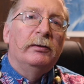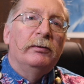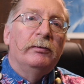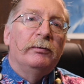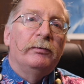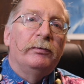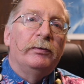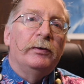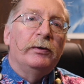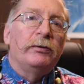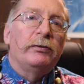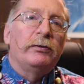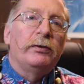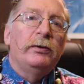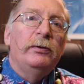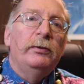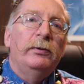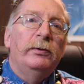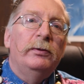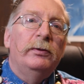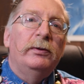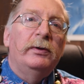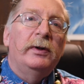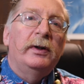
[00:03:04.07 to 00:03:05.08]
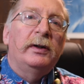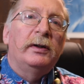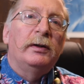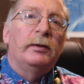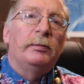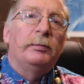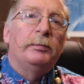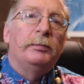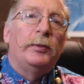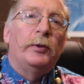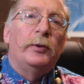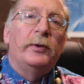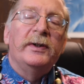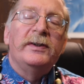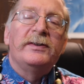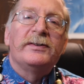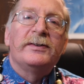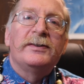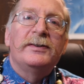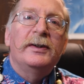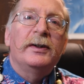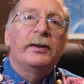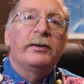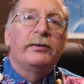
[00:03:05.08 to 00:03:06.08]
For
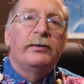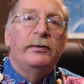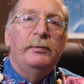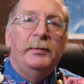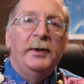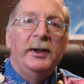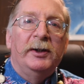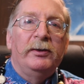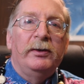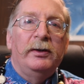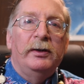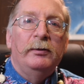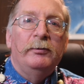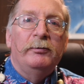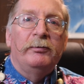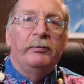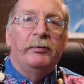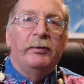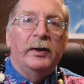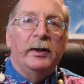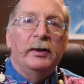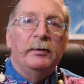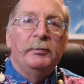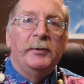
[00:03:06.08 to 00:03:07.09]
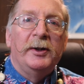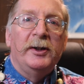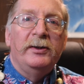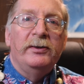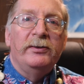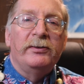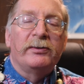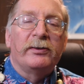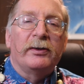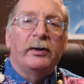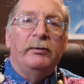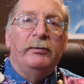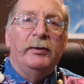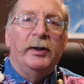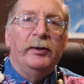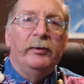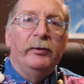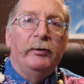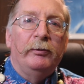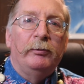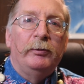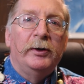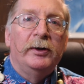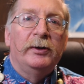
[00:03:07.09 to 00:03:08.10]
2.6 million families around
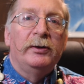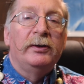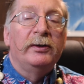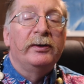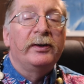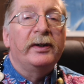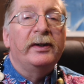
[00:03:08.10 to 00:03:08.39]
the world,